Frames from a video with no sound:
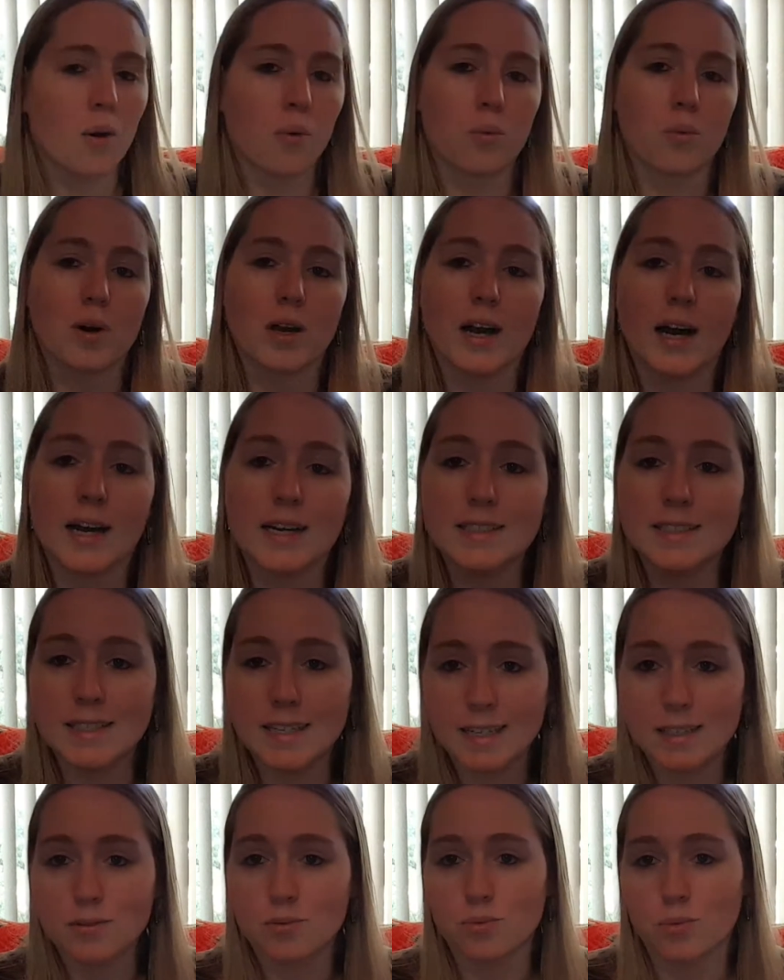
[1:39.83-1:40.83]
what I
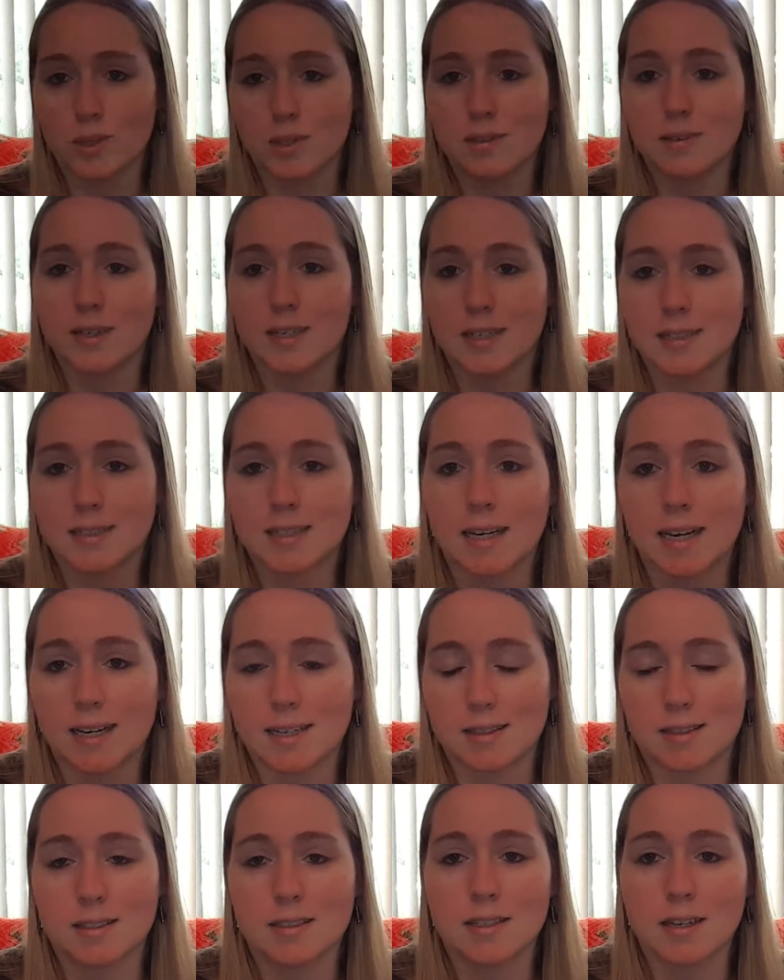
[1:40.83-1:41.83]
didn't realize
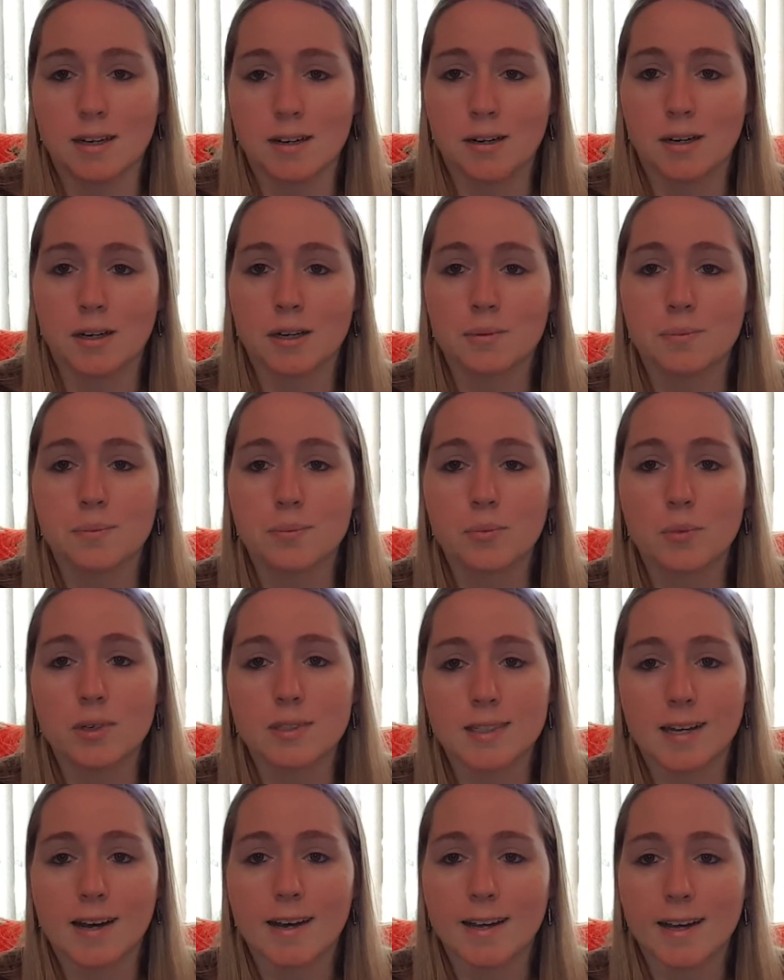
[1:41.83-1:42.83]
at the time
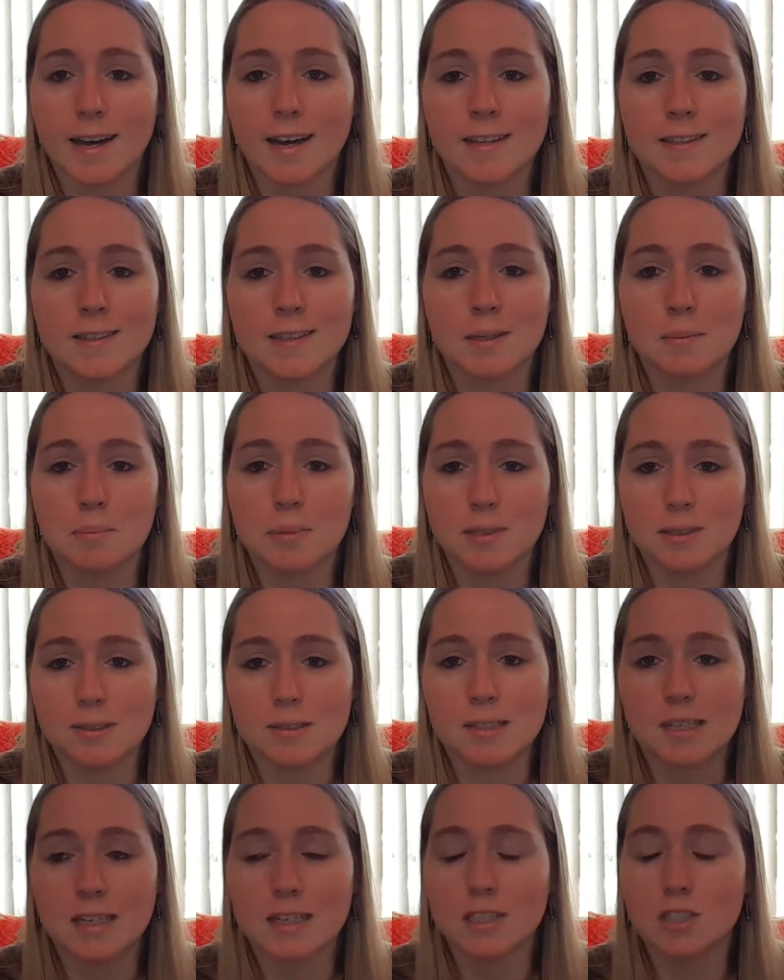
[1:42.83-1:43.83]
was I had the
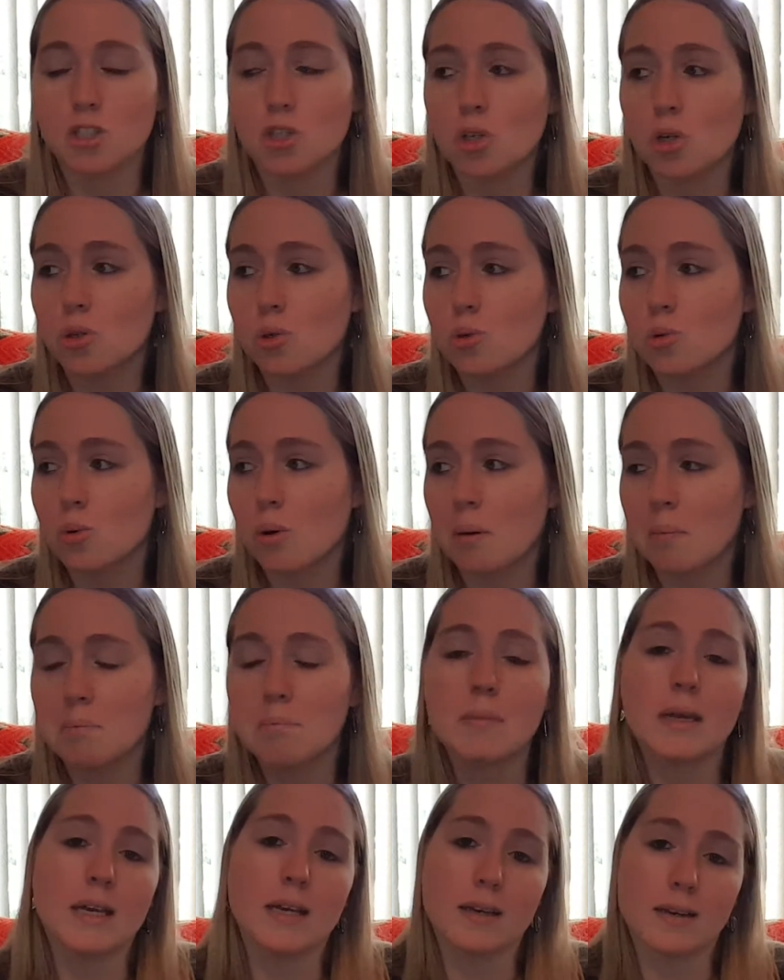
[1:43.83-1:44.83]
ability to
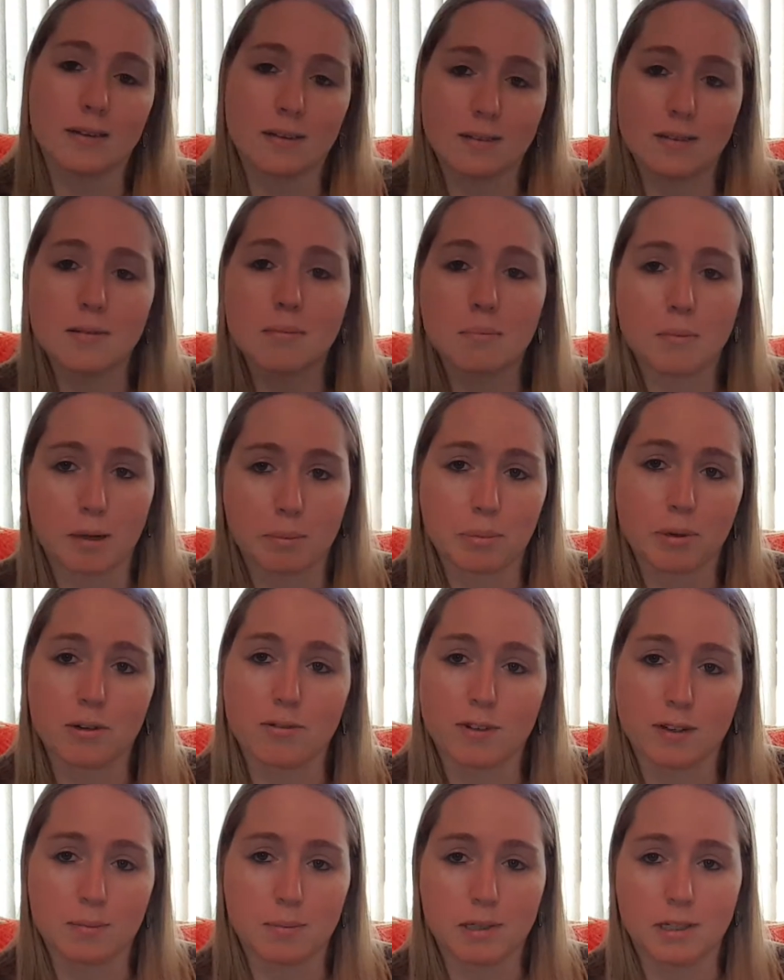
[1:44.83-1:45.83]
make my
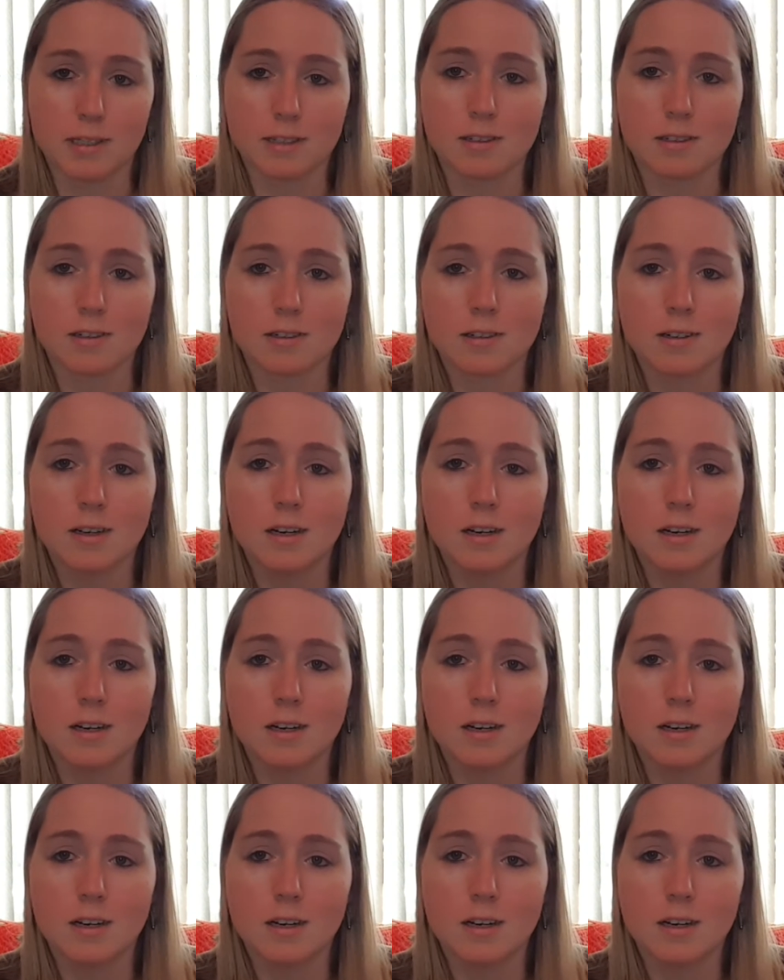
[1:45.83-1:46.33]
perfect planner.